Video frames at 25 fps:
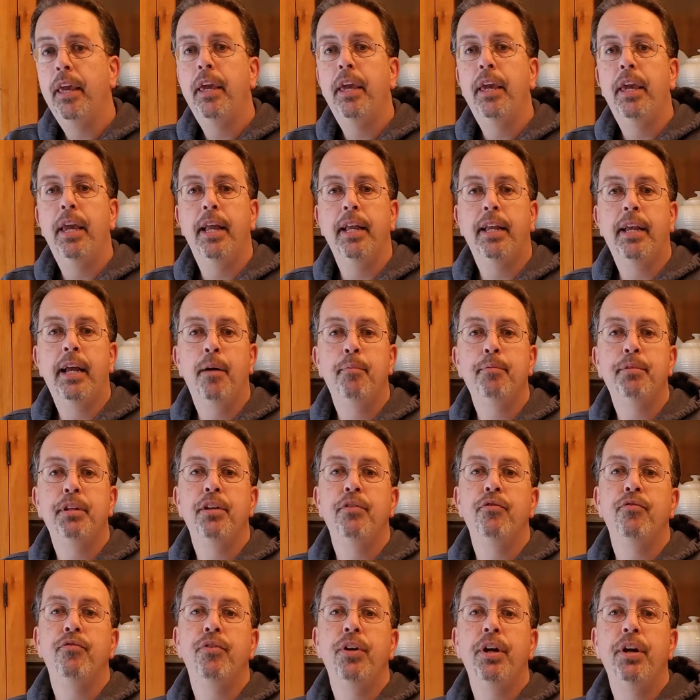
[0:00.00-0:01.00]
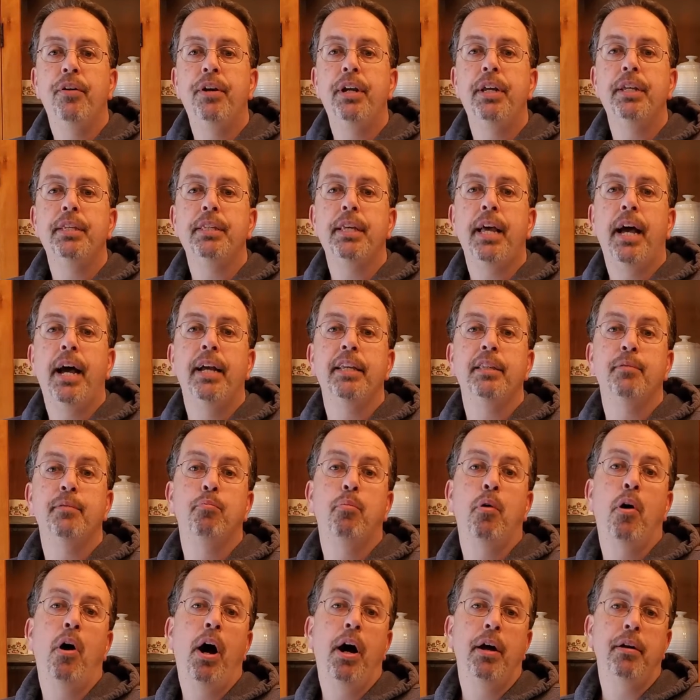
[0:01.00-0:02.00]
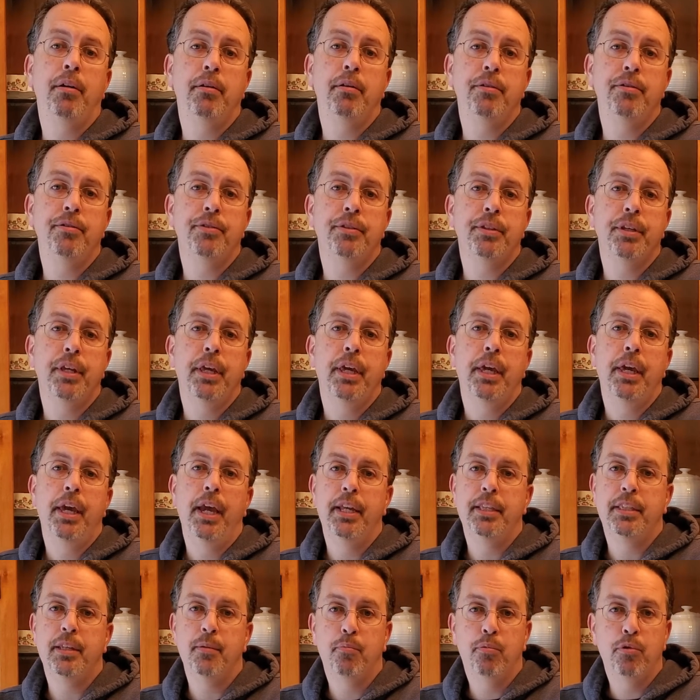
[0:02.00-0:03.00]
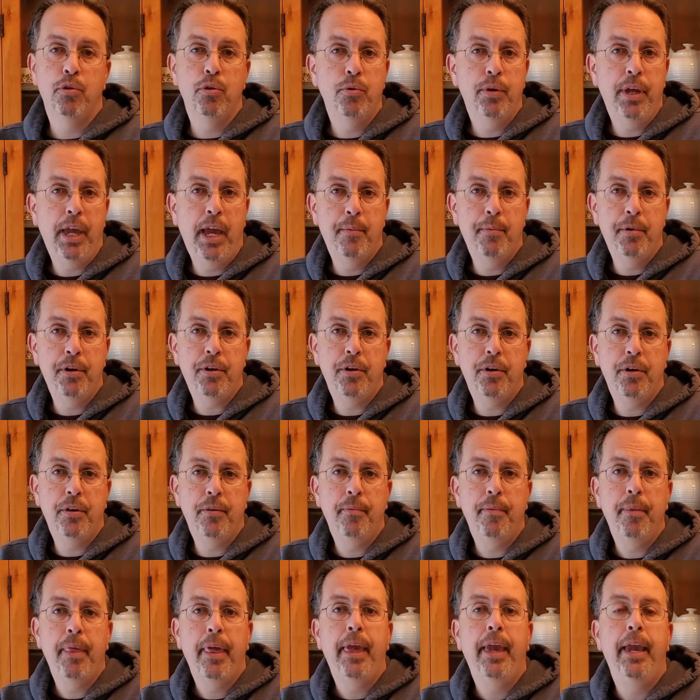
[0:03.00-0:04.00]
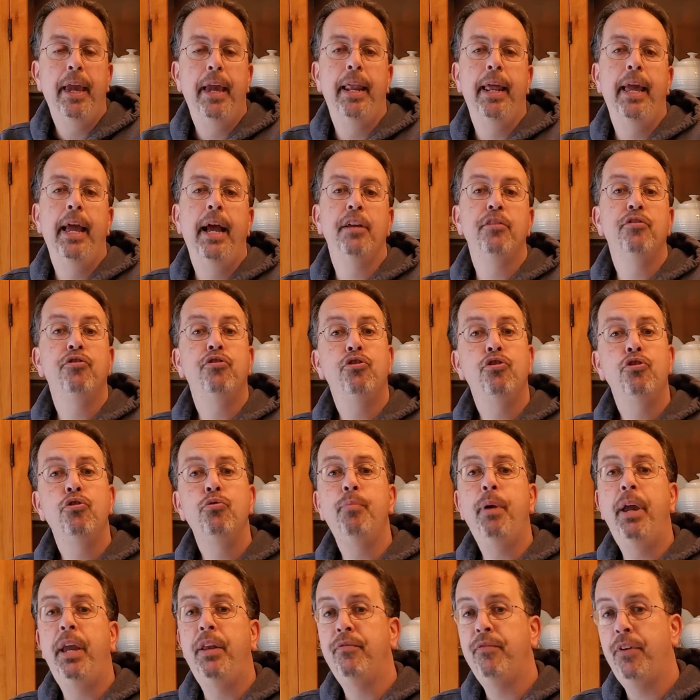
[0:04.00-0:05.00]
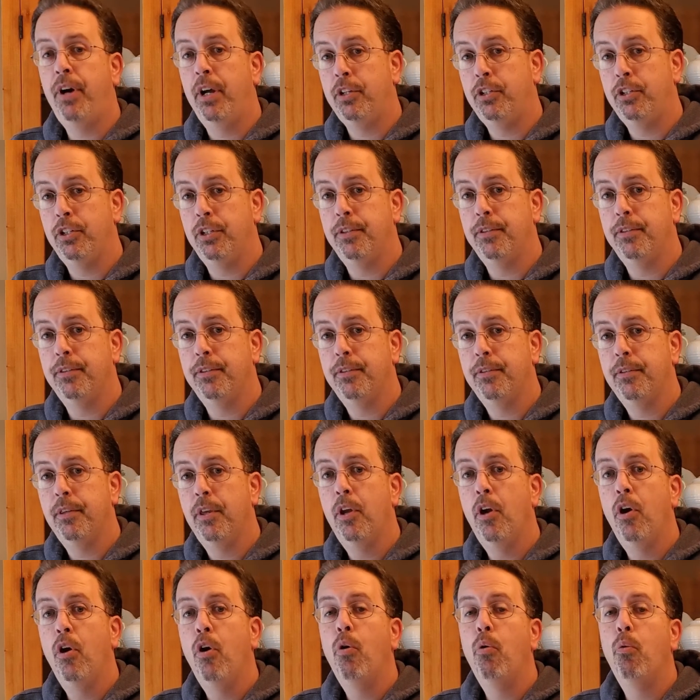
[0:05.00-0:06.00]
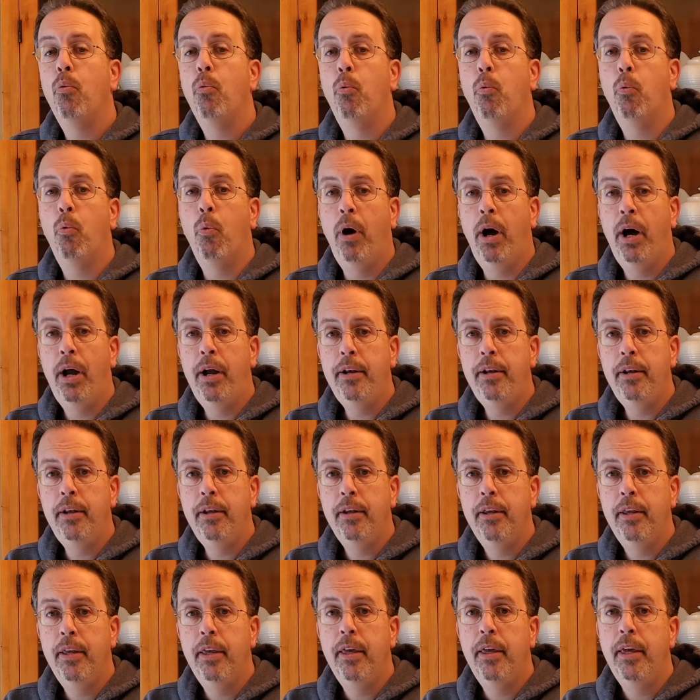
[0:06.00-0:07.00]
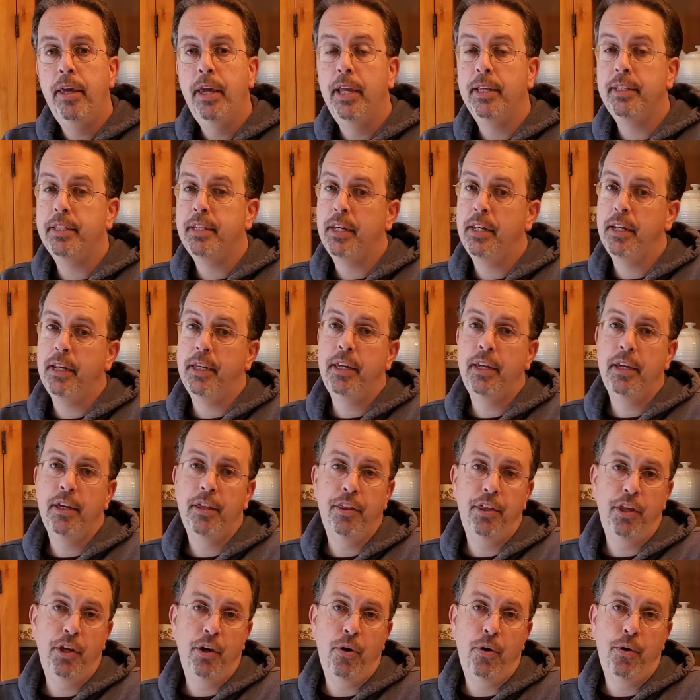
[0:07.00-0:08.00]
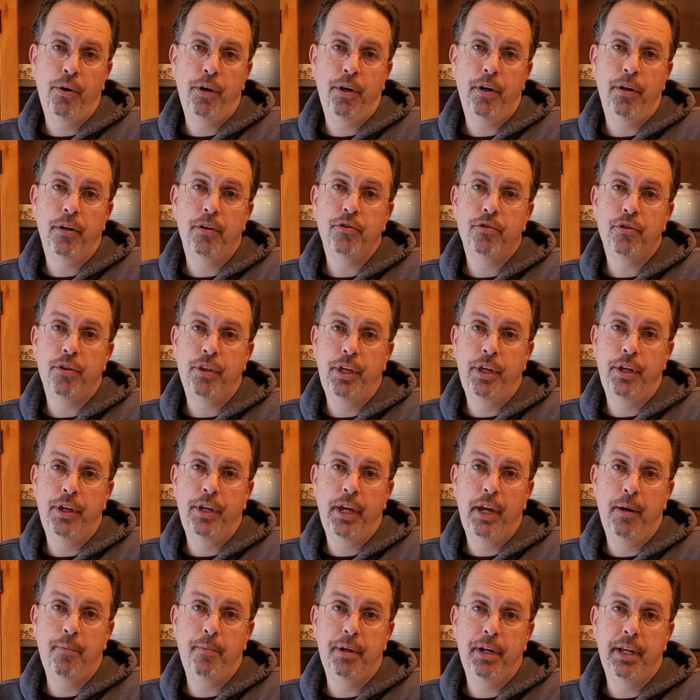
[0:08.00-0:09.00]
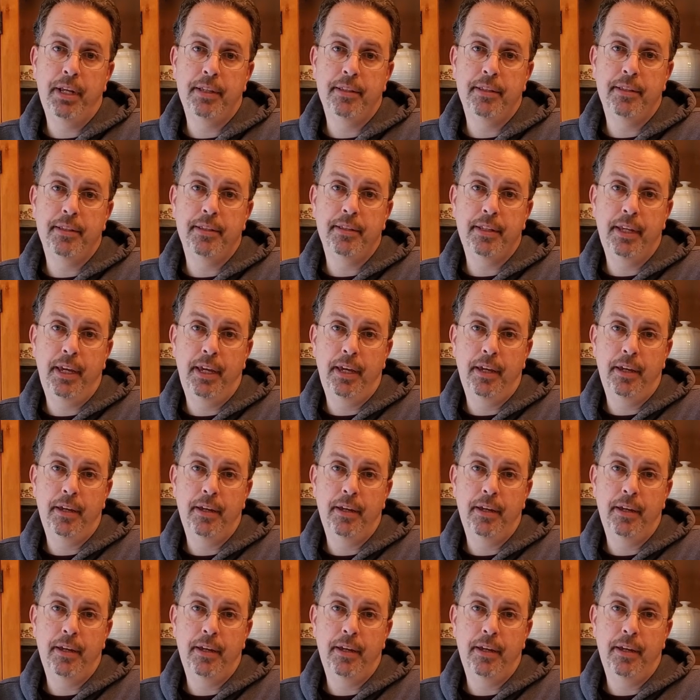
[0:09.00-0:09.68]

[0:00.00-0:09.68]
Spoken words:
It comes in various sized bottles. It's a blue chemical, and it has 2 main functions. One, it's going to kill the odor so that your camper doesn't stink.